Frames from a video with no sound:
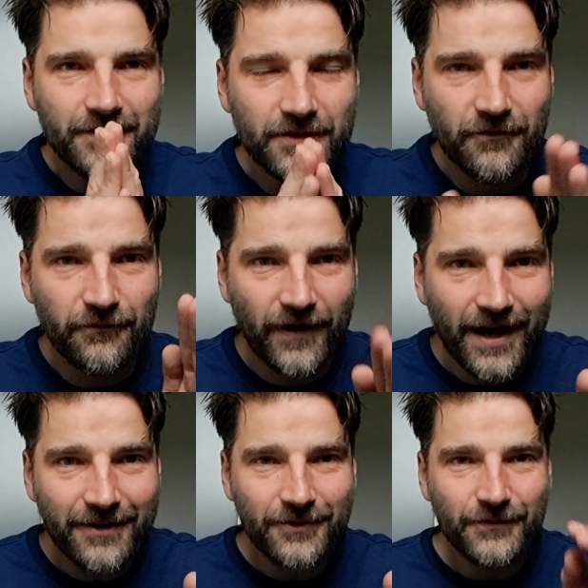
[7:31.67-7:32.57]
The
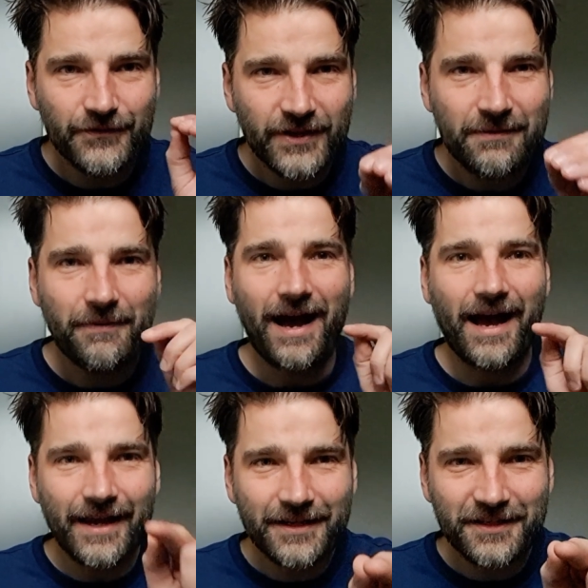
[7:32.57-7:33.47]
final tip
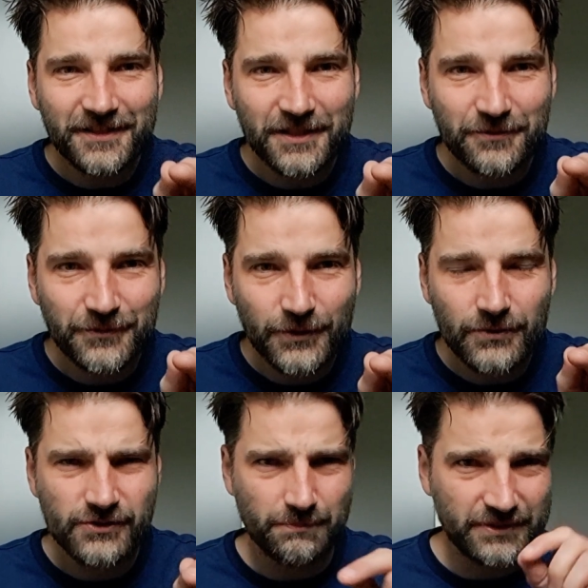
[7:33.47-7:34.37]
I can give you
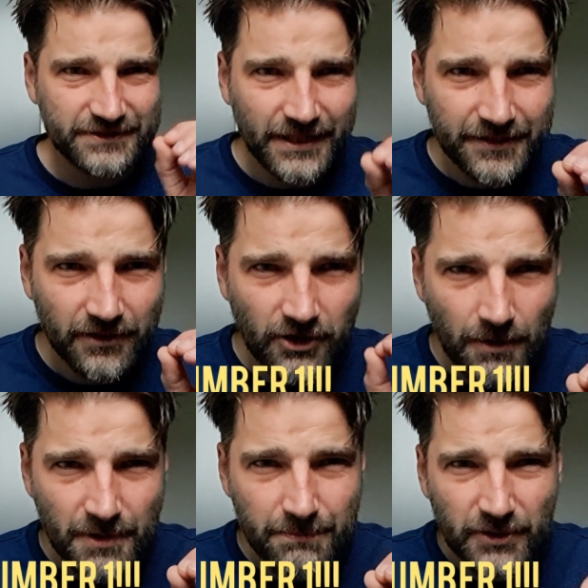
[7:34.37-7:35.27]
to protect your
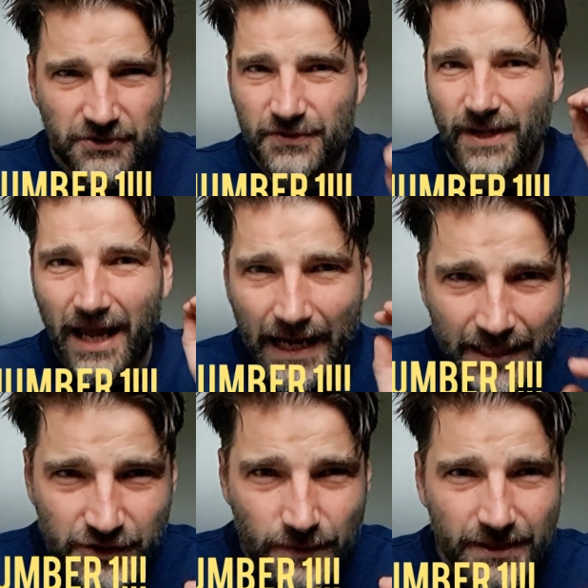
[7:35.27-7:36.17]
comic books is
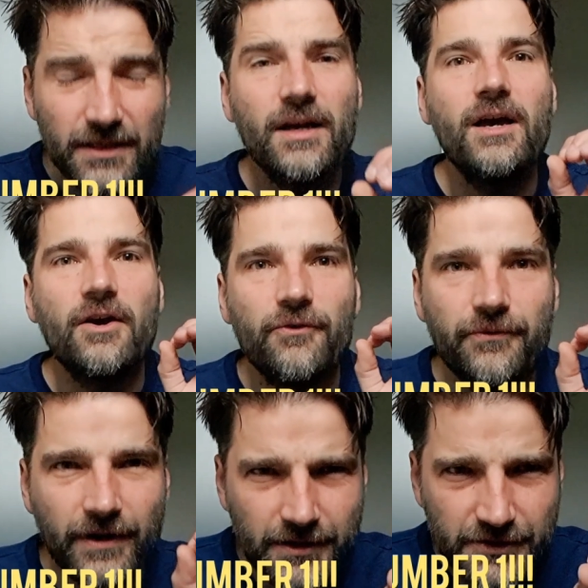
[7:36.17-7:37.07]
actually
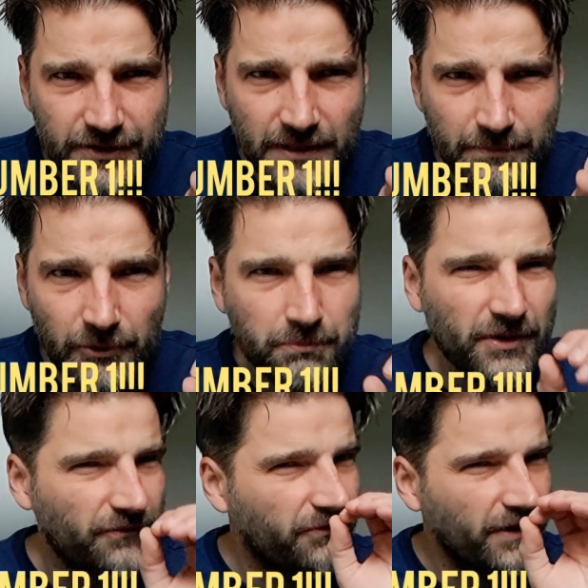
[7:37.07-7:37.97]
very simple
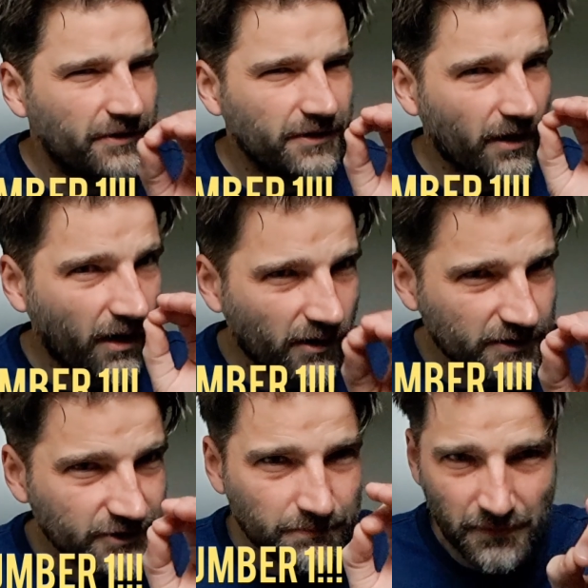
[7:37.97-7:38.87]
but very hard
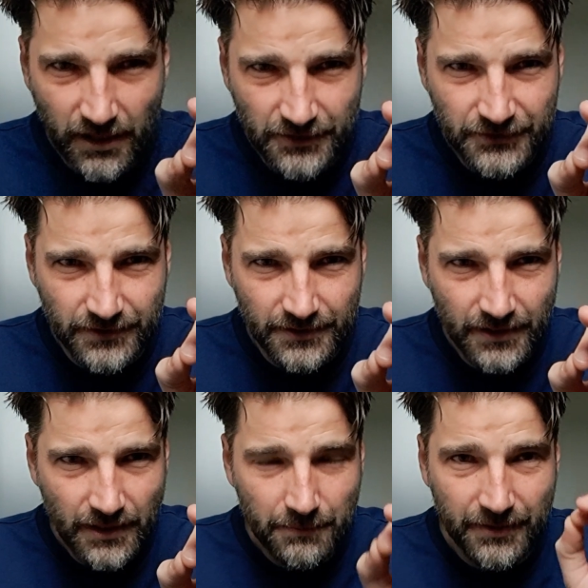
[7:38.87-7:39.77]
to master,
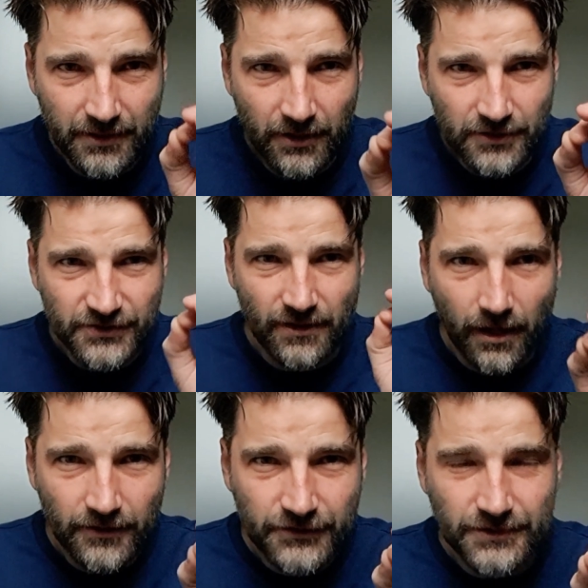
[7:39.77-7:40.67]
because the
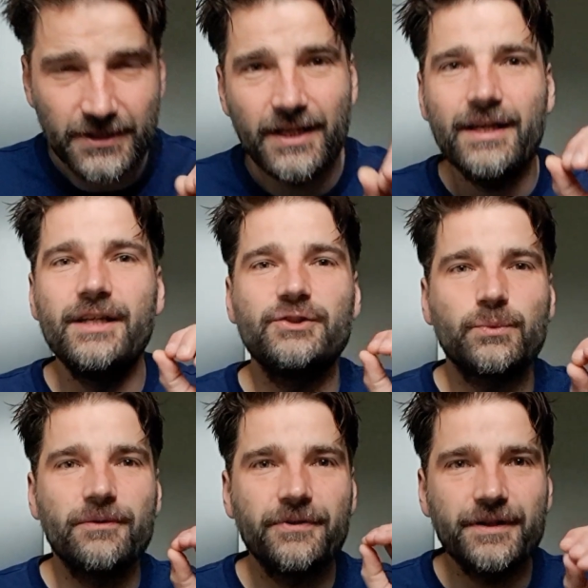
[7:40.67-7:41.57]
answer is
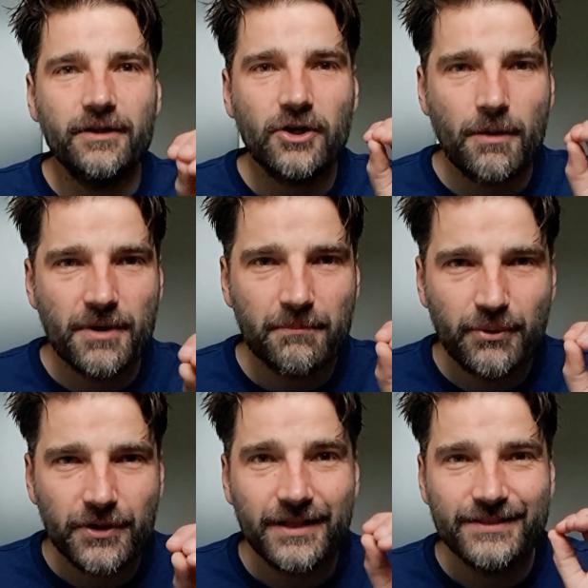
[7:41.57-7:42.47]
within the comic
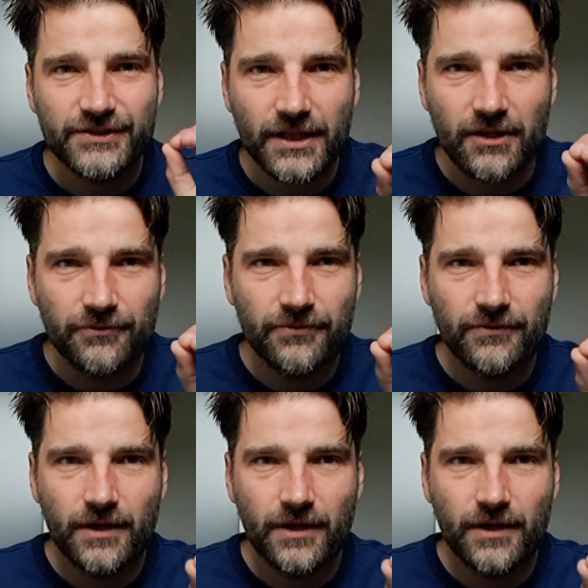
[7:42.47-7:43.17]
book itself.